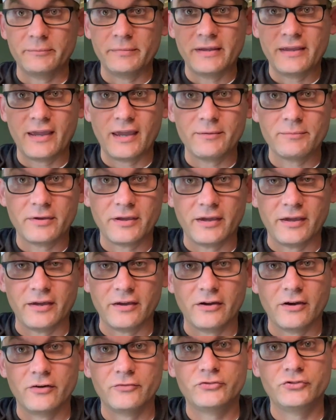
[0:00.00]
became
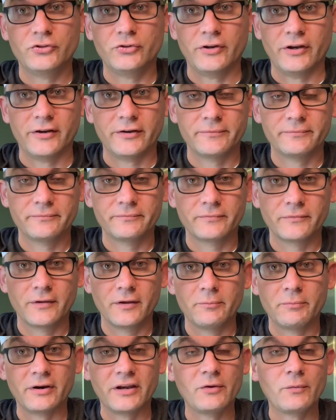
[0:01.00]
king of Judah.
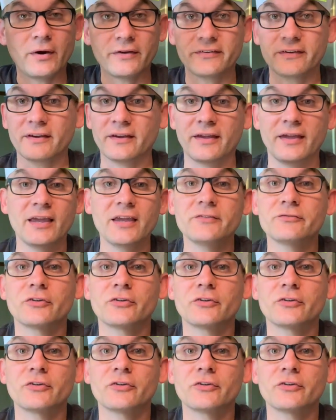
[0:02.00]
But he wasn't king